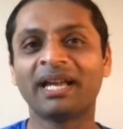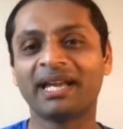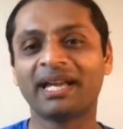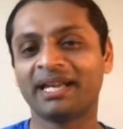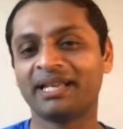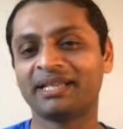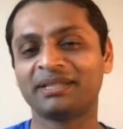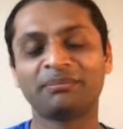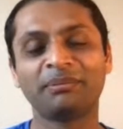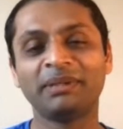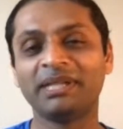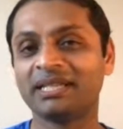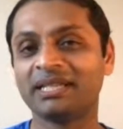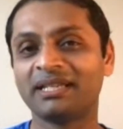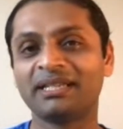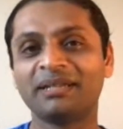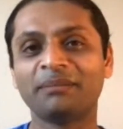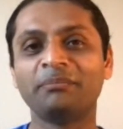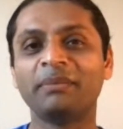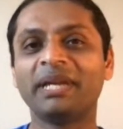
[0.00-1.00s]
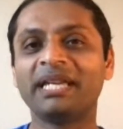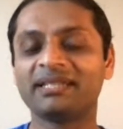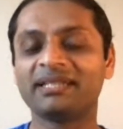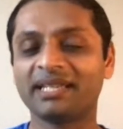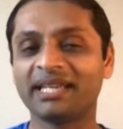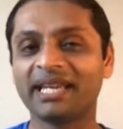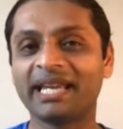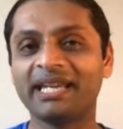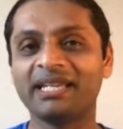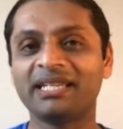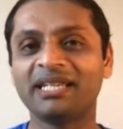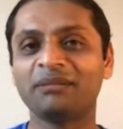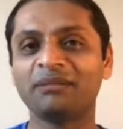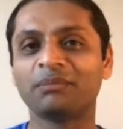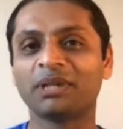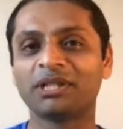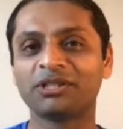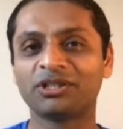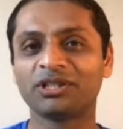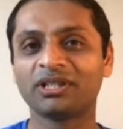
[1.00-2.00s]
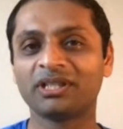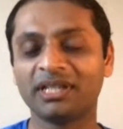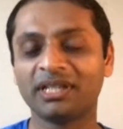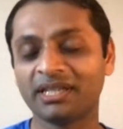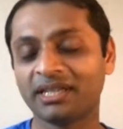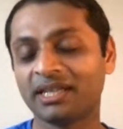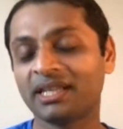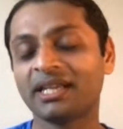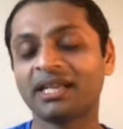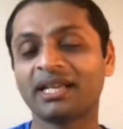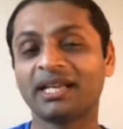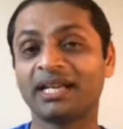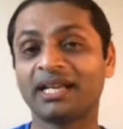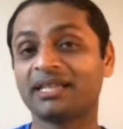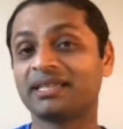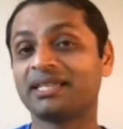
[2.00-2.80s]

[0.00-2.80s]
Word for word: Uh, it's been an amazing eighteen-month journey uh,